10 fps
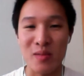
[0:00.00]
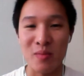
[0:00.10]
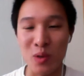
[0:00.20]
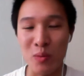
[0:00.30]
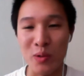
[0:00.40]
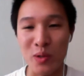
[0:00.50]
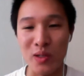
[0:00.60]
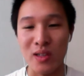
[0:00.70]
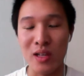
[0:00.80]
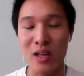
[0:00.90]

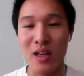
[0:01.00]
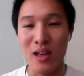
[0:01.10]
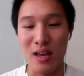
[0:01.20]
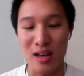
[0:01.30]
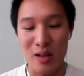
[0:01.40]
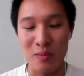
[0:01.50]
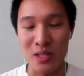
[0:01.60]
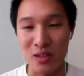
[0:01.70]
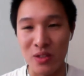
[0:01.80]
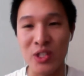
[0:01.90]
mobile um,
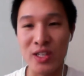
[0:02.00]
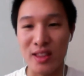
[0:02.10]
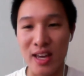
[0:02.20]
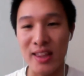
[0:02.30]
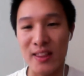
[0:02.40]
solution that